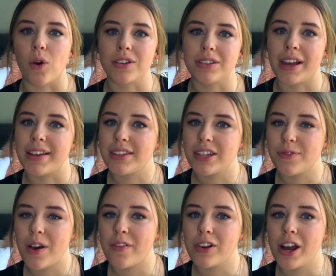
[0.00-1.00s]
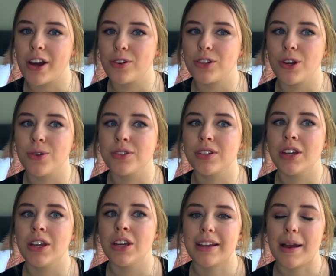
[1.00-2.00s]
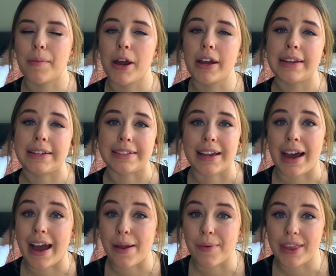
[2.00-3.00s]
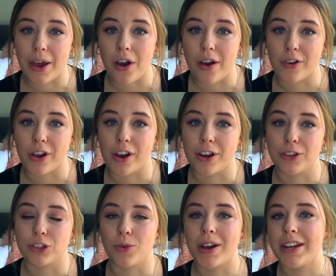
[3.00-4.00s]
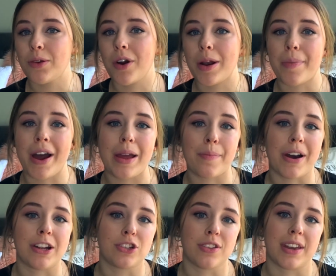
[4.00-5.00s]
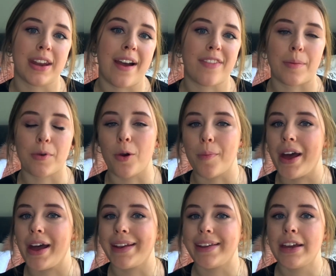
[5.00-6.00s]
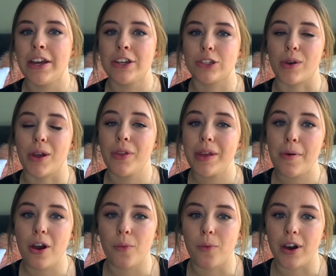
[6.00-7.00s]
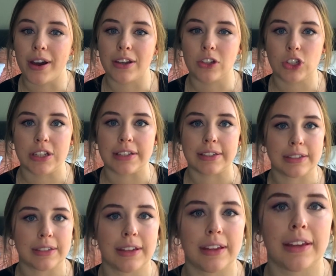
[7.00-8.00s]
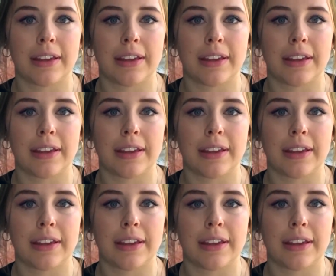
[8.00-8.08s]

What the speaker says: slices of avocado toast. I'm not gonna die without avocados, so I didn't want to buy a bunch and then have them go bad. So I only bought 1. She's